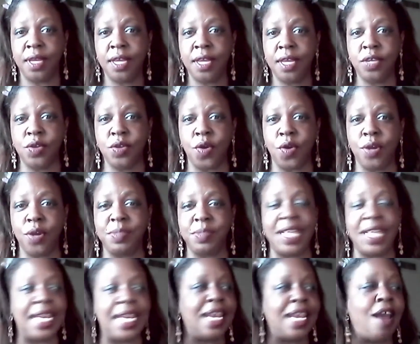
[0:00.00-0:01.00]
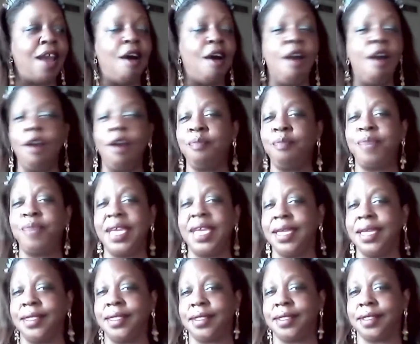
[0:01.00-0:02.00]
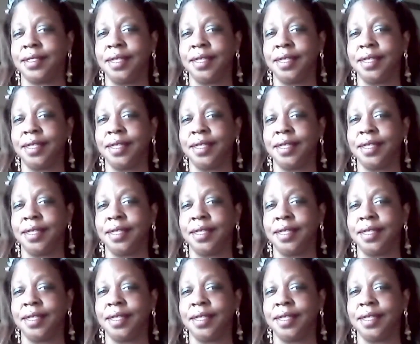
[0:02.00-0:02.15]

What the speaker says: You know what I'm saying? An arm piece.